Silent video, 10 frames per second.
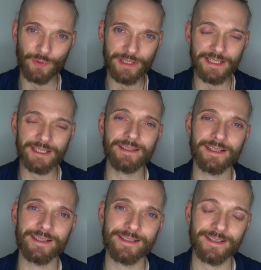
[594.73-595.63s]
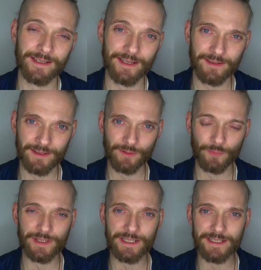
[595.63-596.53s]
need this, and I think
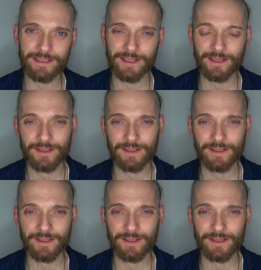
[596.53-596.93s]
we need